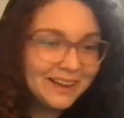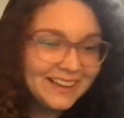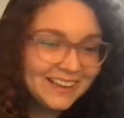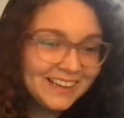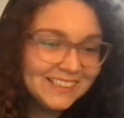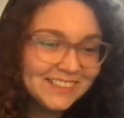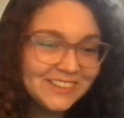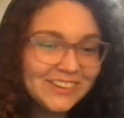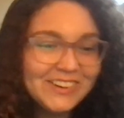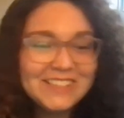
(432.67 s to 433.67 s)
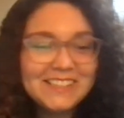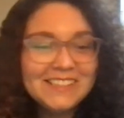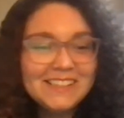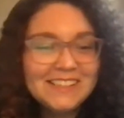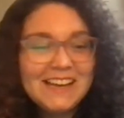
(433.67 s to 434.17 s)
Mike answered the question
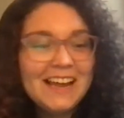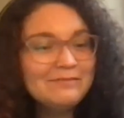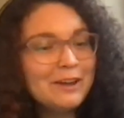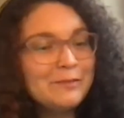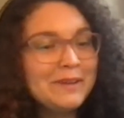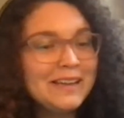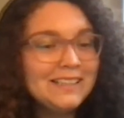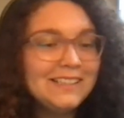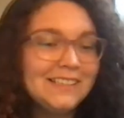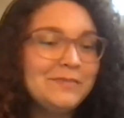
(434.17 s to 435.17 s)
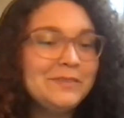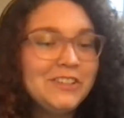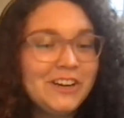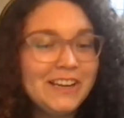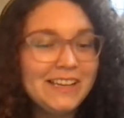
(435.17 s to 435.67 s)
in the chat. My best summer
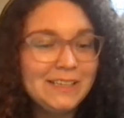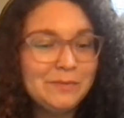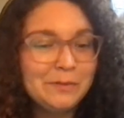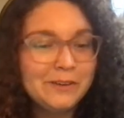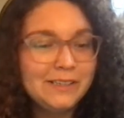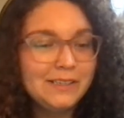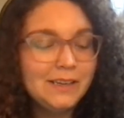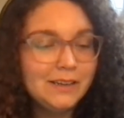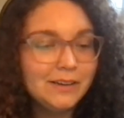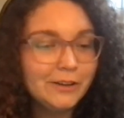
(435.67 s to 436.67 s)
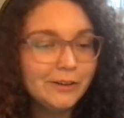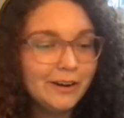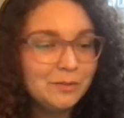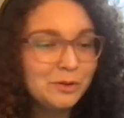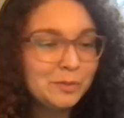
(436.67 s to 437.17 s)
stargazing memory is seeing an
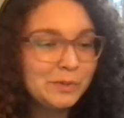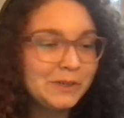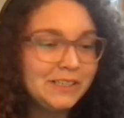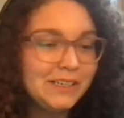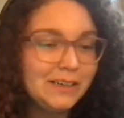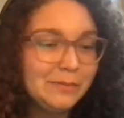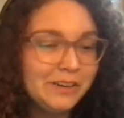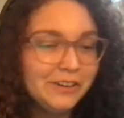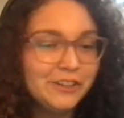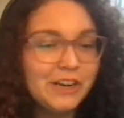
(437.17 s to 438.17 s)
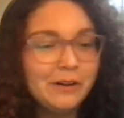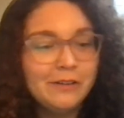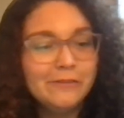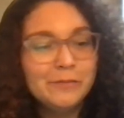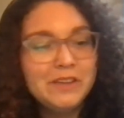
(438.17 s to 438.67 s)
incredible Perseid meteor shower
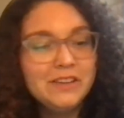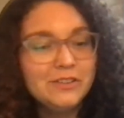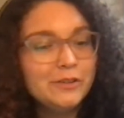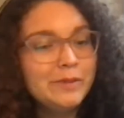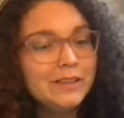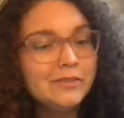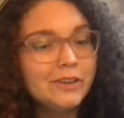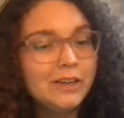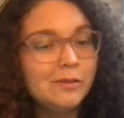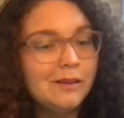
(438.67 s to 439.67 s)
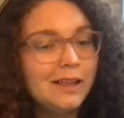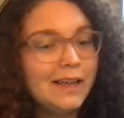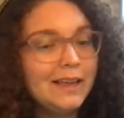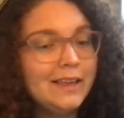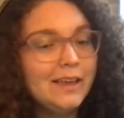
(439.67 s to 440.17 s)
from Eastern Pennsylvania while
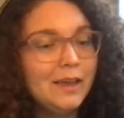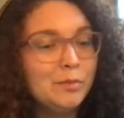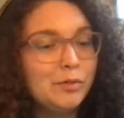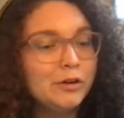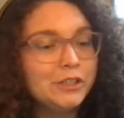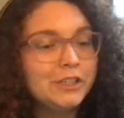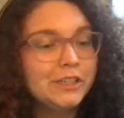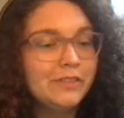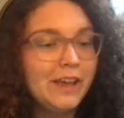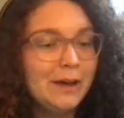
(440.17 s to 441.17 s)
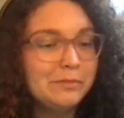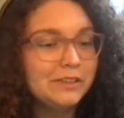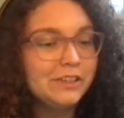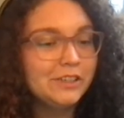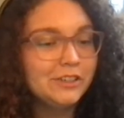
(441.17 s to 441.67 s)
hiking a portion of the
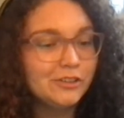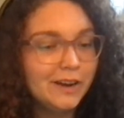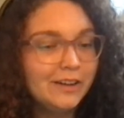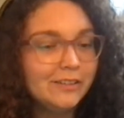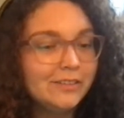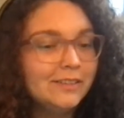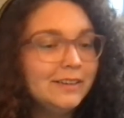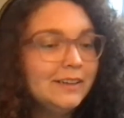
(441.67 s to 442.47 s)
Appalachian Trail.